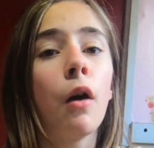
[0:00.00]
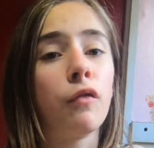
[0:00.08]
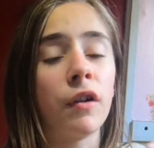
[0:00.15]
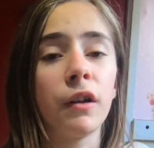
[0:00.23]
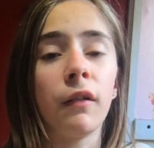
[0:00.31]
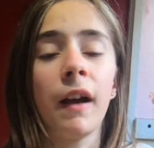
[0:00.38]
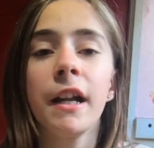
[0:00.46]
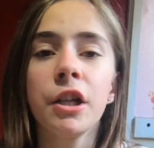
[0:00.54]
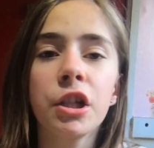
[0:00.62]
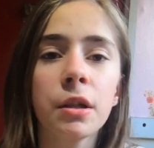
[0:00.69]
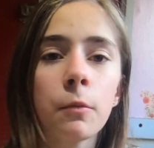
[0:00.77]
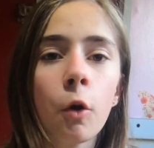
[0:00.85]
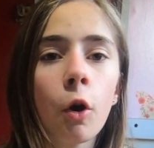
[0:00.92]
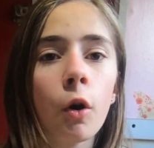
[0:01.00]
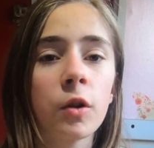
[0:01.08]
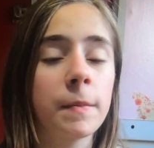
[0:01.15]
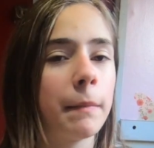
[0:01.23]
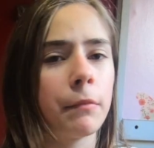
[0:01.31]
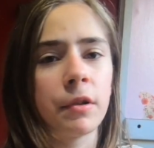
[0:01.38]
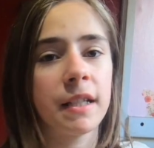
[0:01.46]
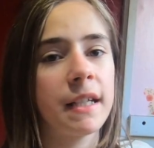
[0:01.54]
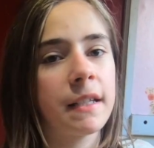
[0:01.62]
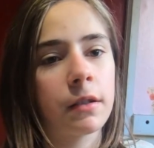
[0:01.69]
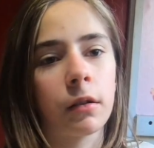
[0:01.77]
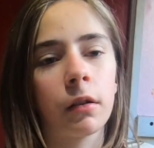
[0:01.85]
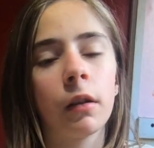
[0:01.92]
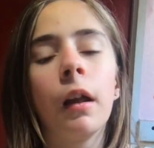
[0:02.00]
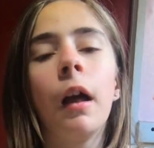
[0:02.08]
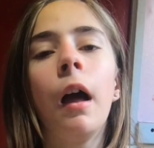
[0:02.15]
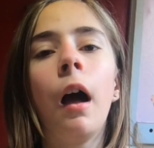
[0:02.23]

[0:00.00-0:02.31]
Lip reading: run your engine more, spend more diesel,